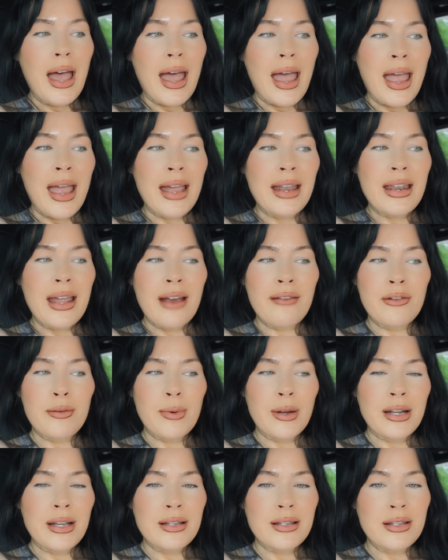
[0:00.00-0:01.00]
and
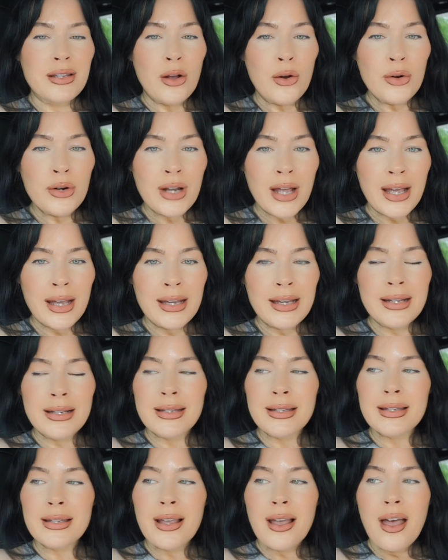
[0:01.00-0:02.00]
everybody is so
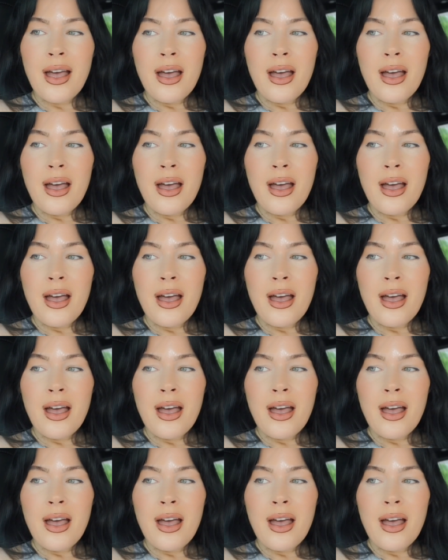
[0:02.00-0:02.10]
nice.